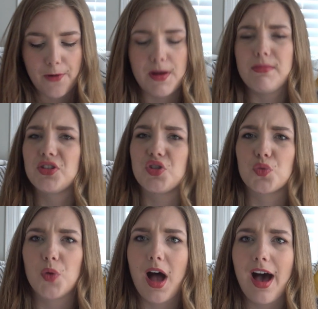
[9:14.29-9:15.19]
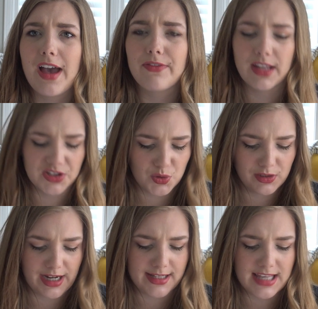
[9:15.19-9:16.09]
We must drive the
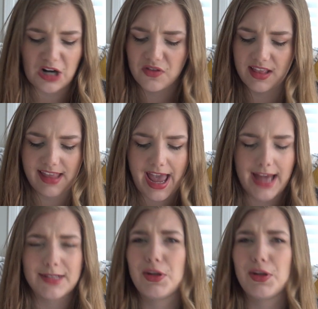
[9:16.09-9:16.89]
Israelites out of the land.